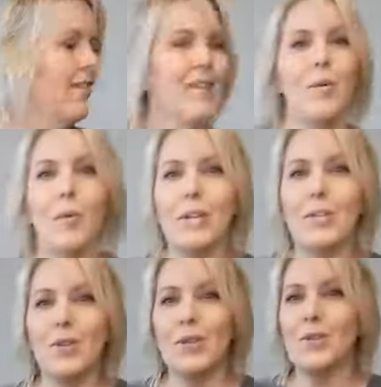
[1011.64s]
We
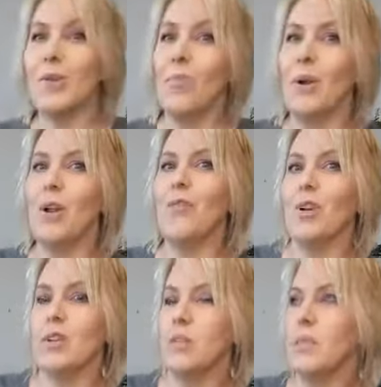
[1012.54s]
sold so many over
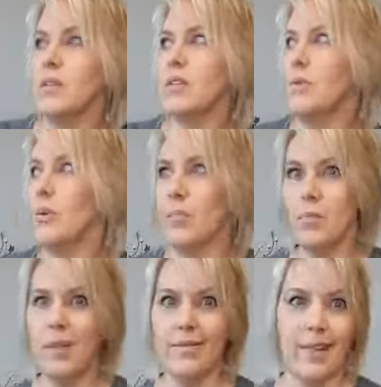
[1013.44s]
Christmas, you wouldn't
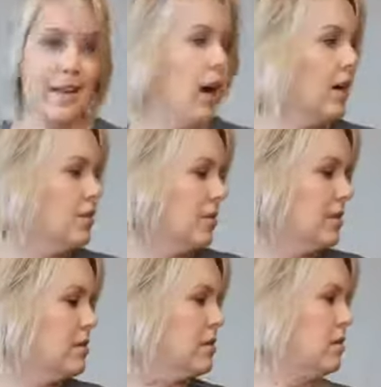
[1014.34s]
believe, like hundreds